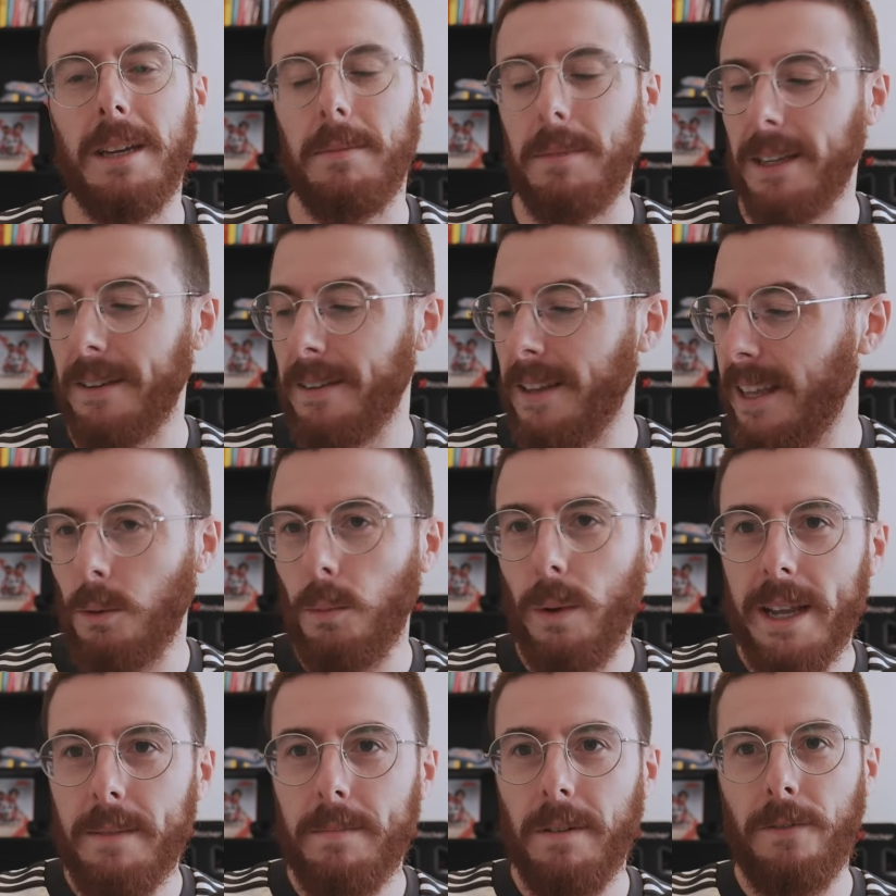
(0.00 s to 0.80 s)
maybe. The
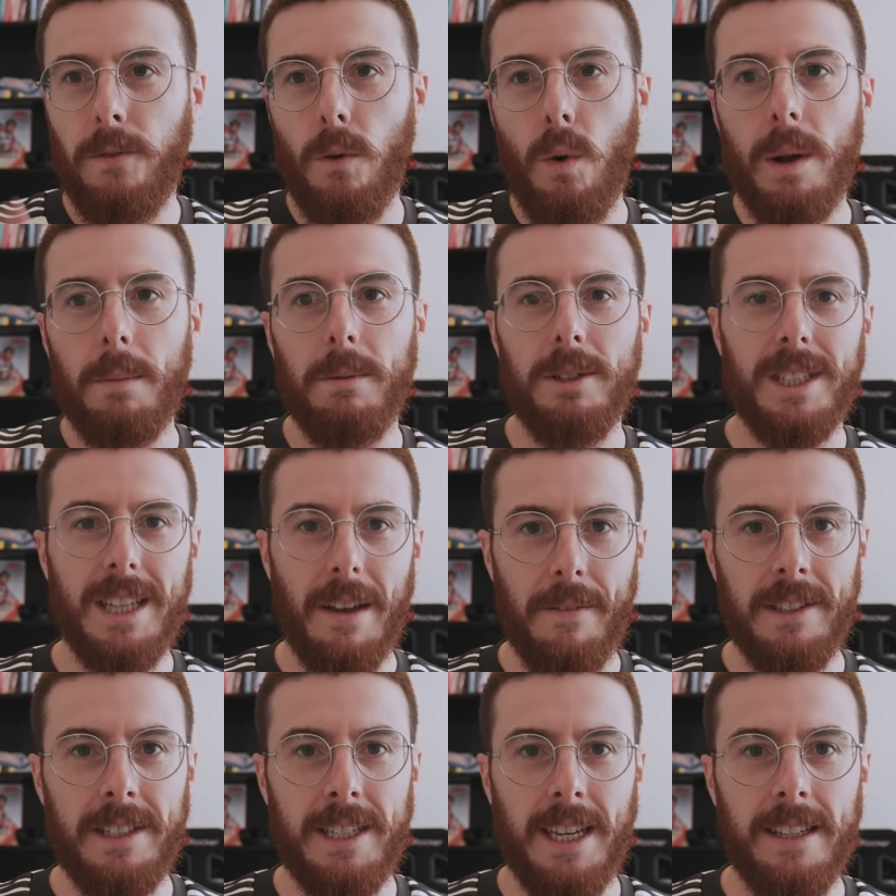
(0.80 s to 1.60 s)
week before, he was
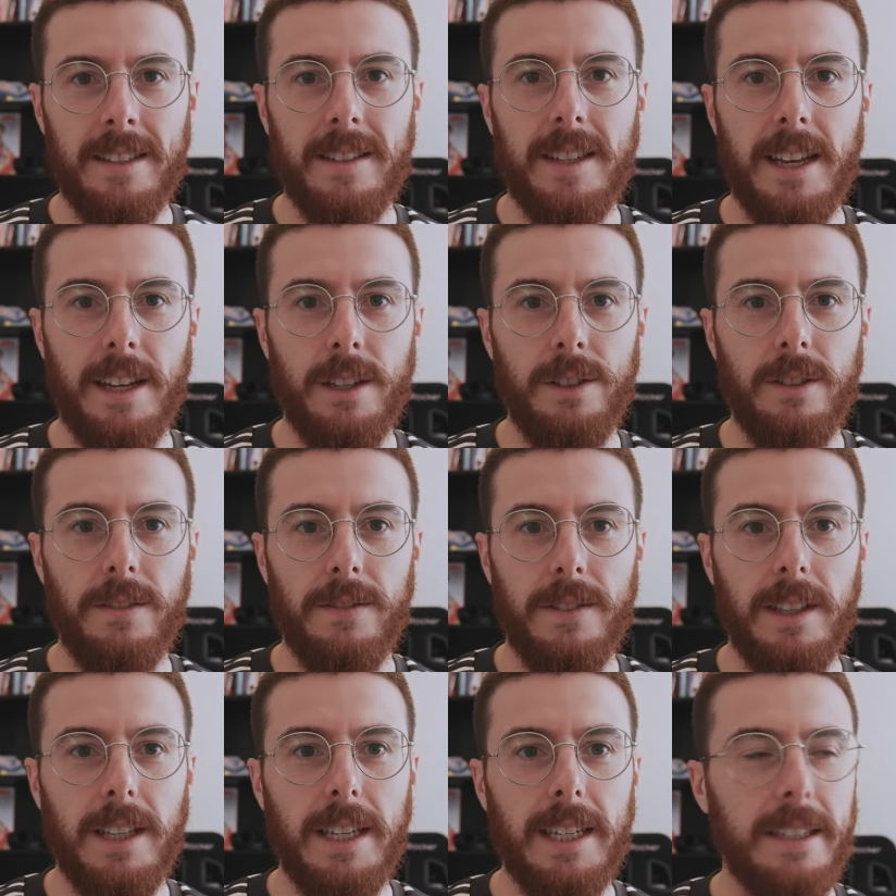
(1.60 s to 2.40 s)
17 seconds
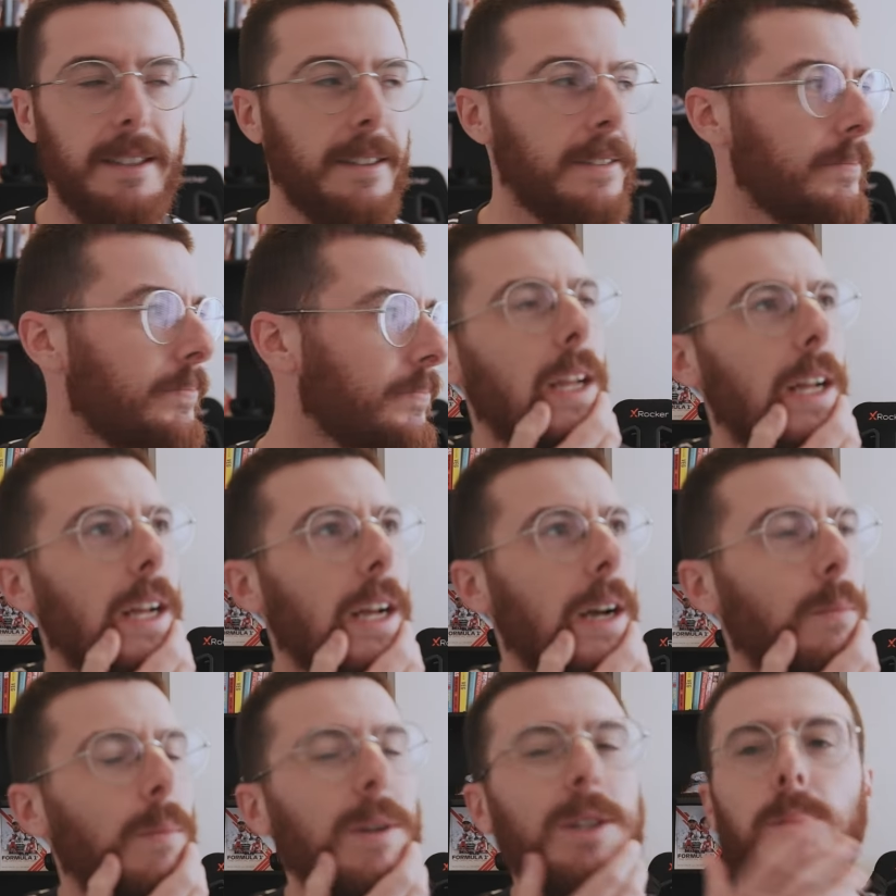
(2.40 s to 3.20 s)
off the lead,
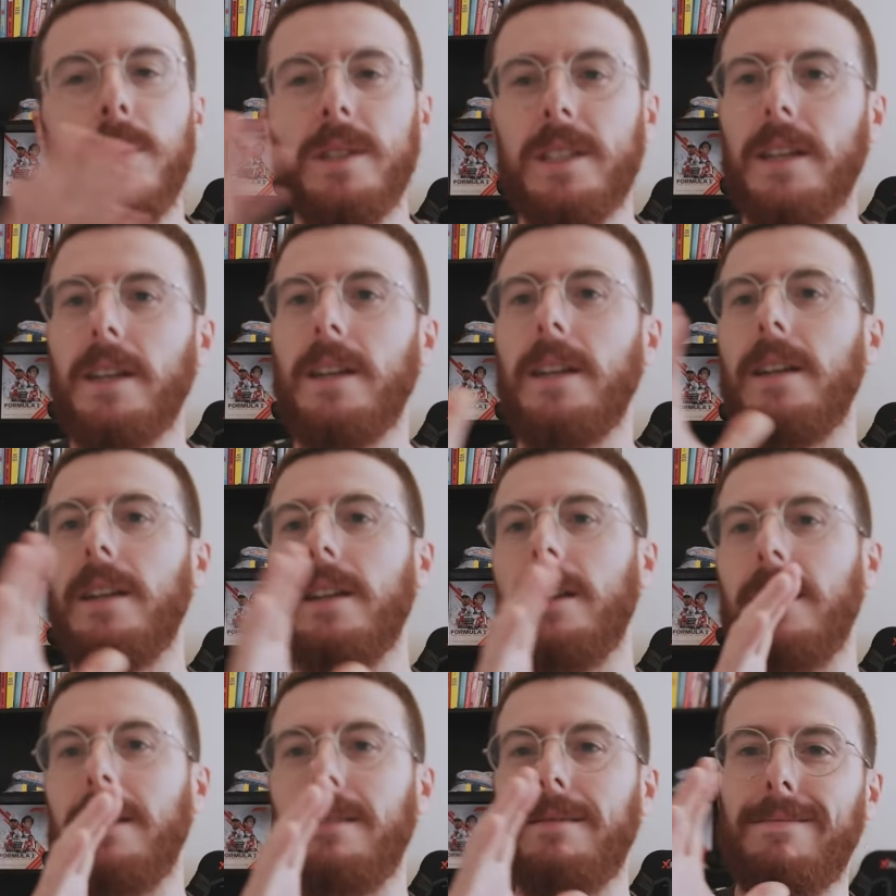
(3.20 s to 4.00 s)
uh, which was
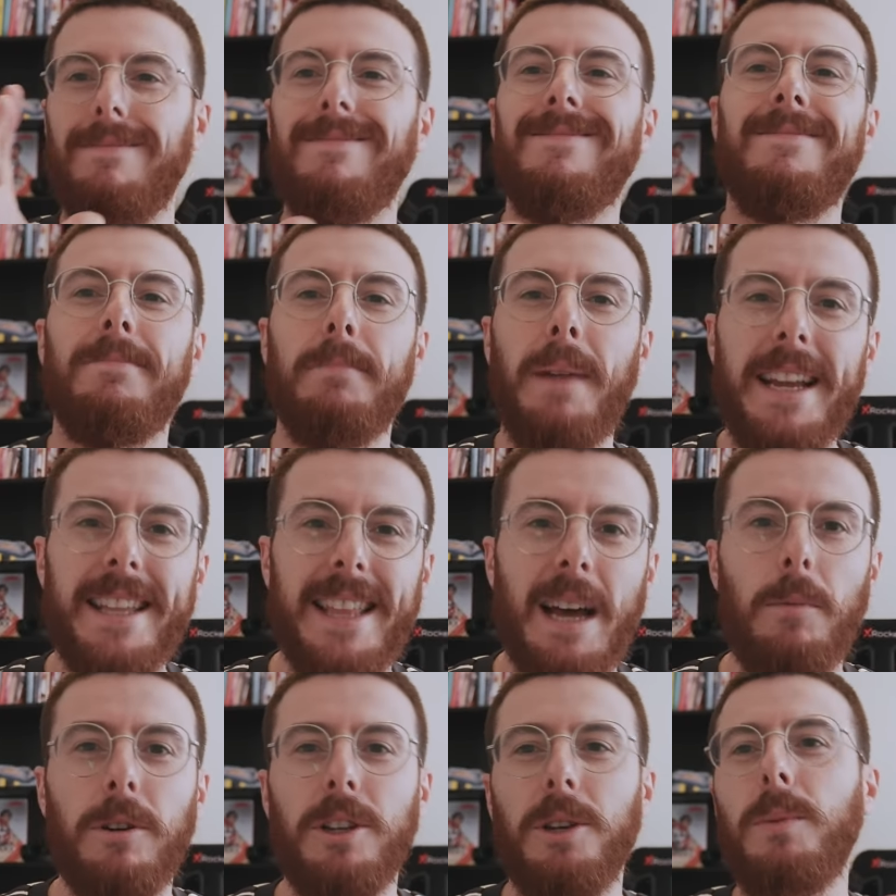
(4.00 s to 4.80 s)
a make
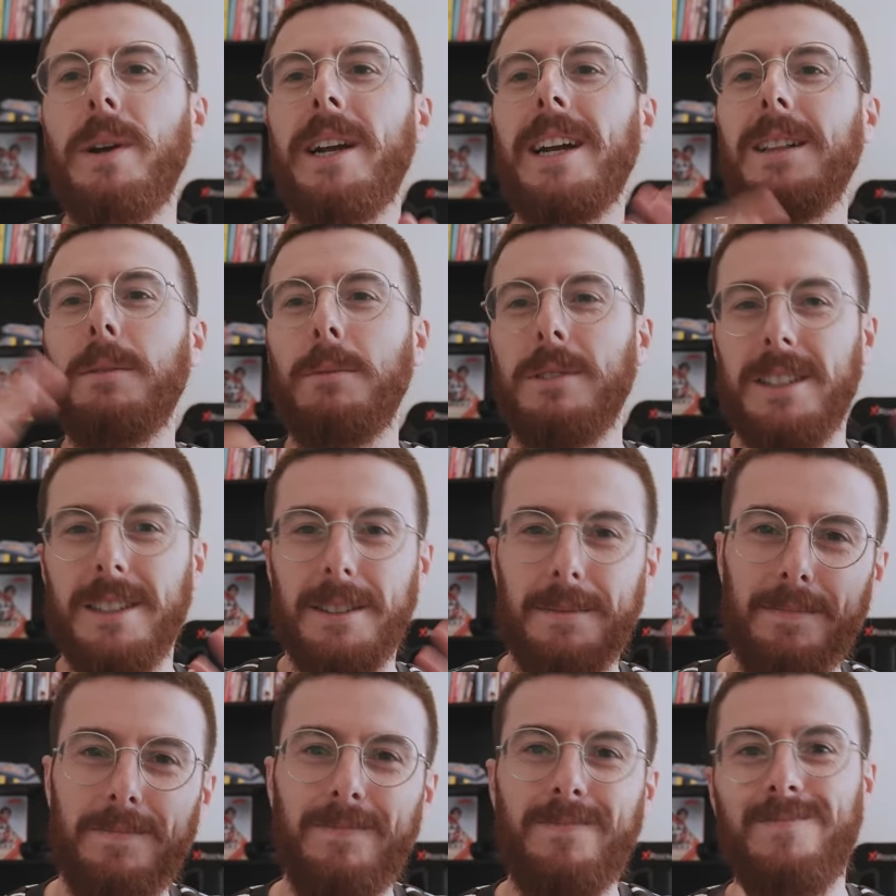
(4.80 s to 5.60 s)
that what you will. It was
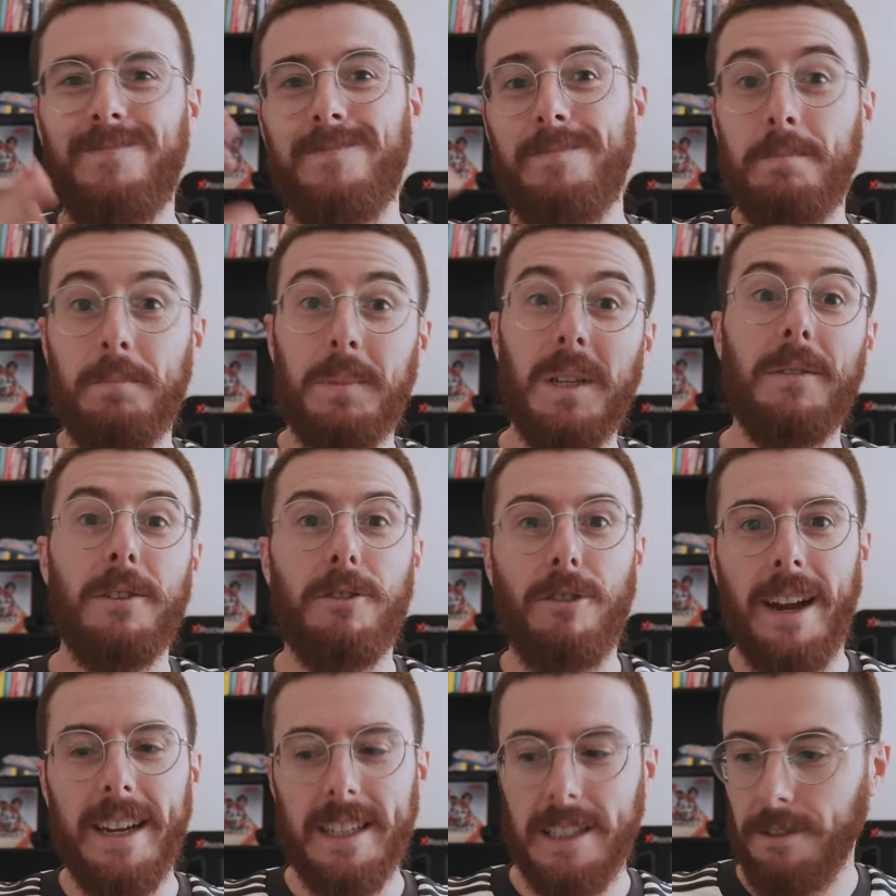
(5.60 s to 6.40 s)
a bit of a
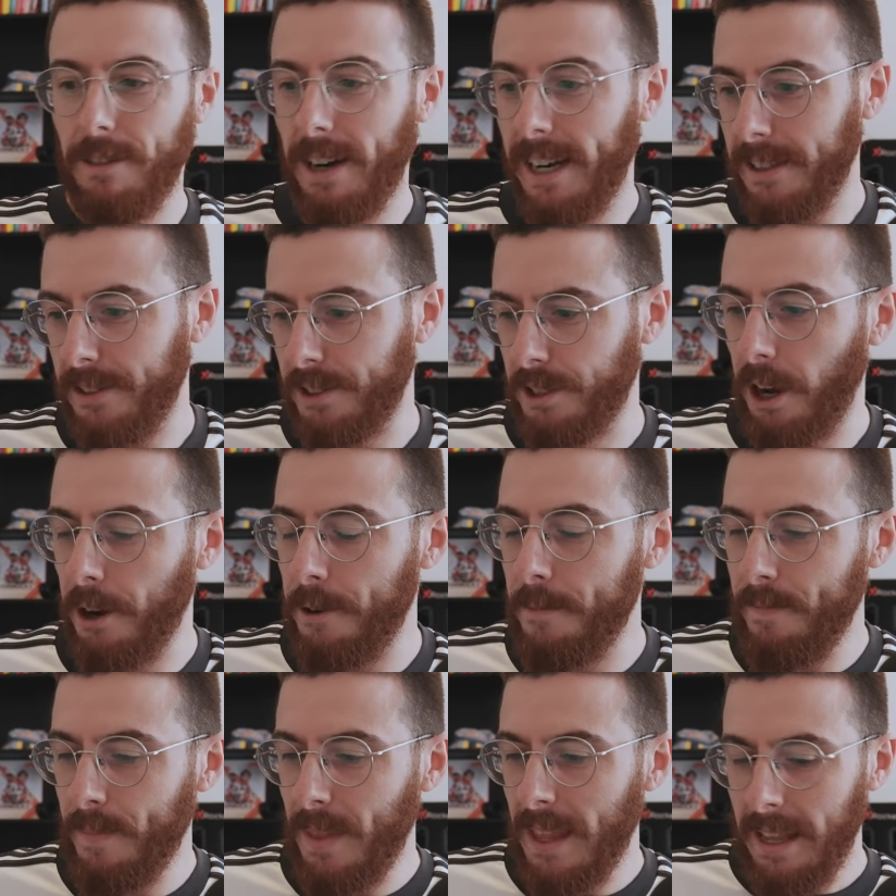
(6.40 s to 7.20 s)
crazy race.
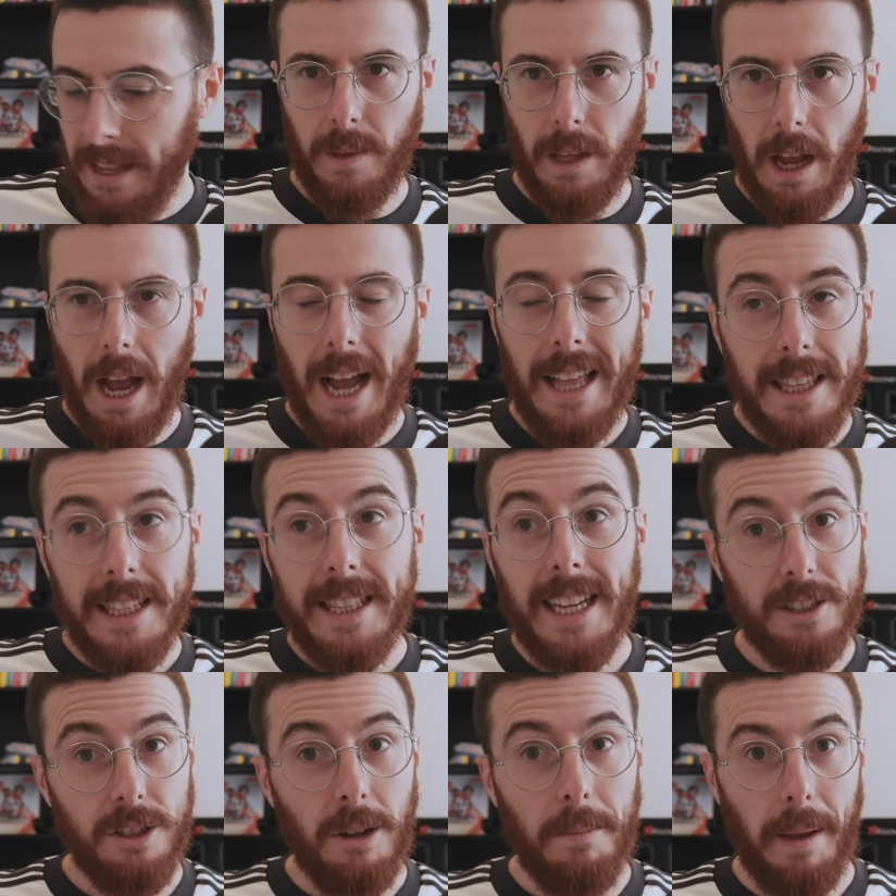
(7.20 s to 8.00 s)
So I
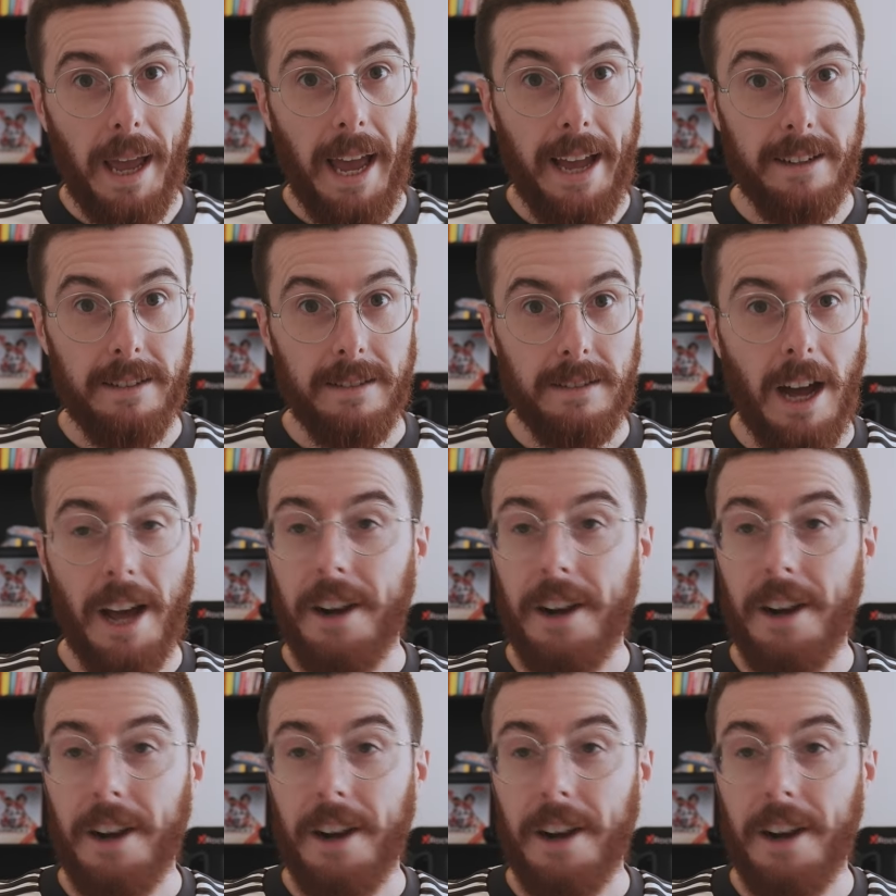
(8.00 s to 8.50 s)
think that's not bad.